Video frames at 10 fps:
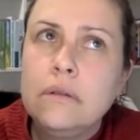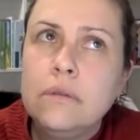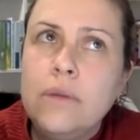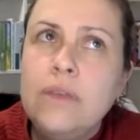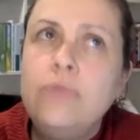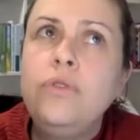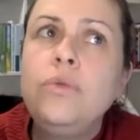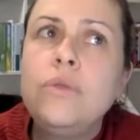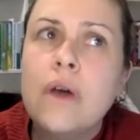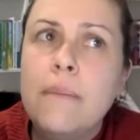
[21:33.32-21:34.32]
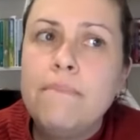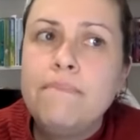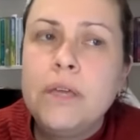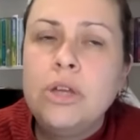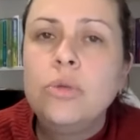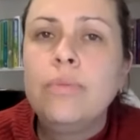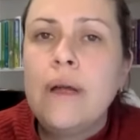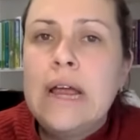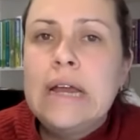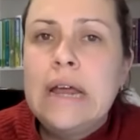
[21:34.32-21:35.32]
the way you view them in your
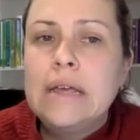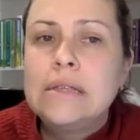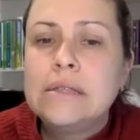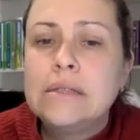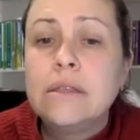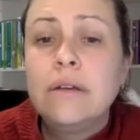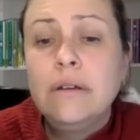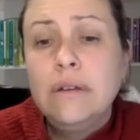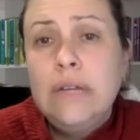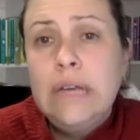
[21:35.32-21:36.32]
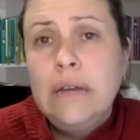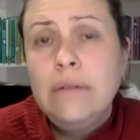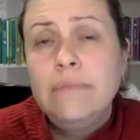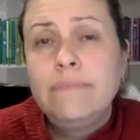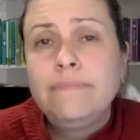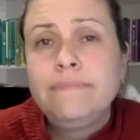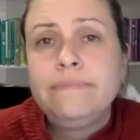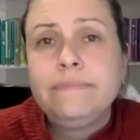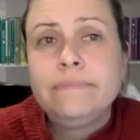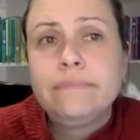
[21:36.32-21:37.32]
brain as they're a good kid,
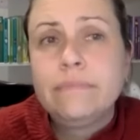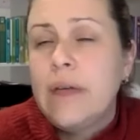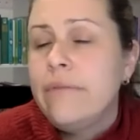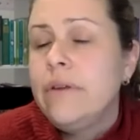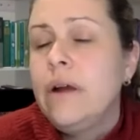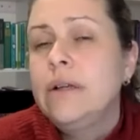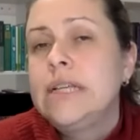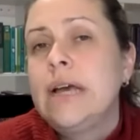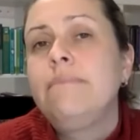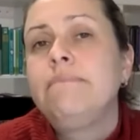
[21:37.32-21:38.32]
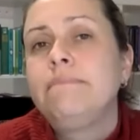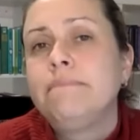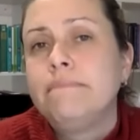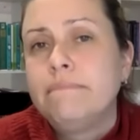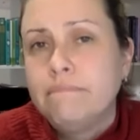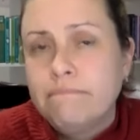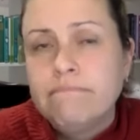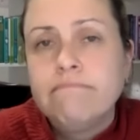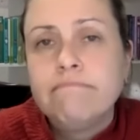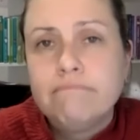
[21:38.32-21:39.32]
having a hard time.
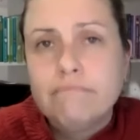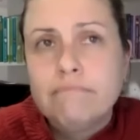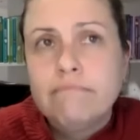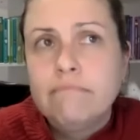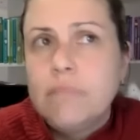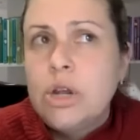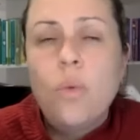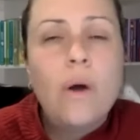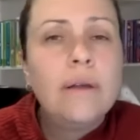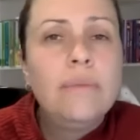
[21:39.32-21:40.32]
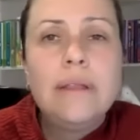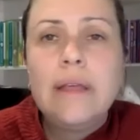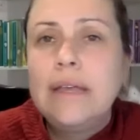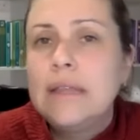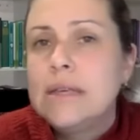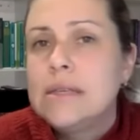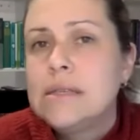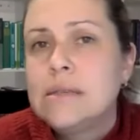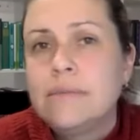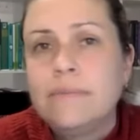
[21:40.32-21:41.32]
They don't want to be like
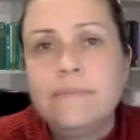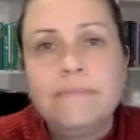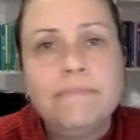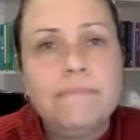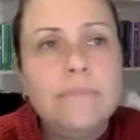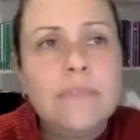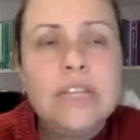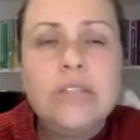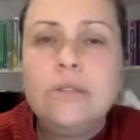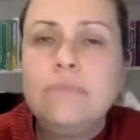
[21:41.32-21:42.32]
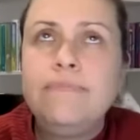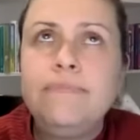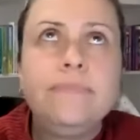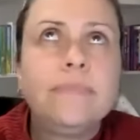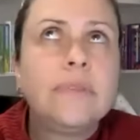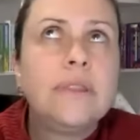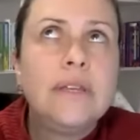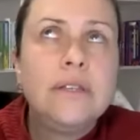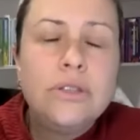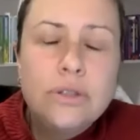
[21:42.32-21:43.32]
this.
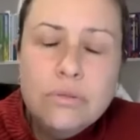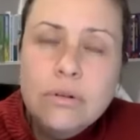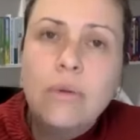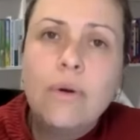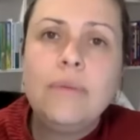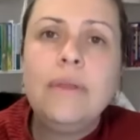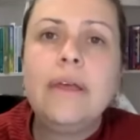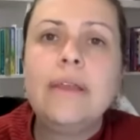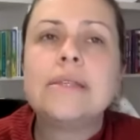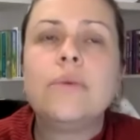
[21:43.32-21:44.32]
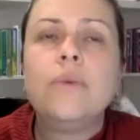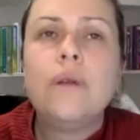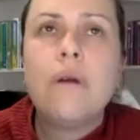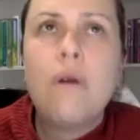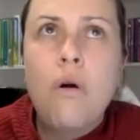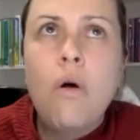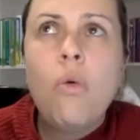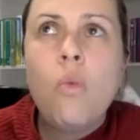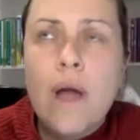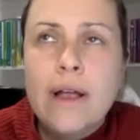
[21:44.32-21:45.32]
They do not want to be like this. We are all
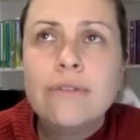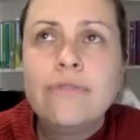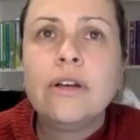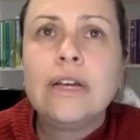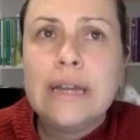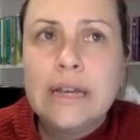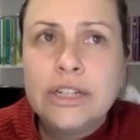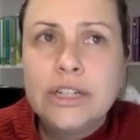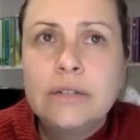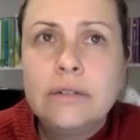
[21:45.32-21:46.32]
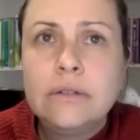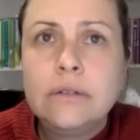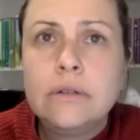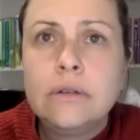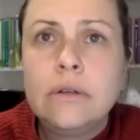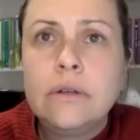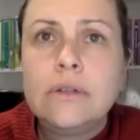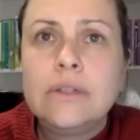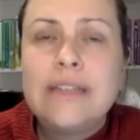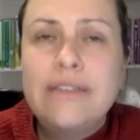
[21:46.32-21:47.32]
wired for connection,
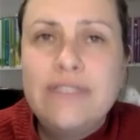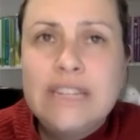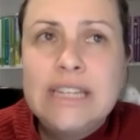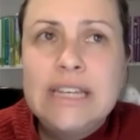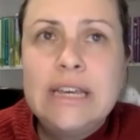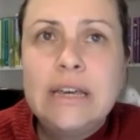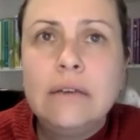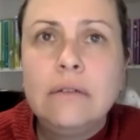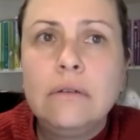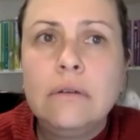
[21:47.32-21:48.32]
safety seeking,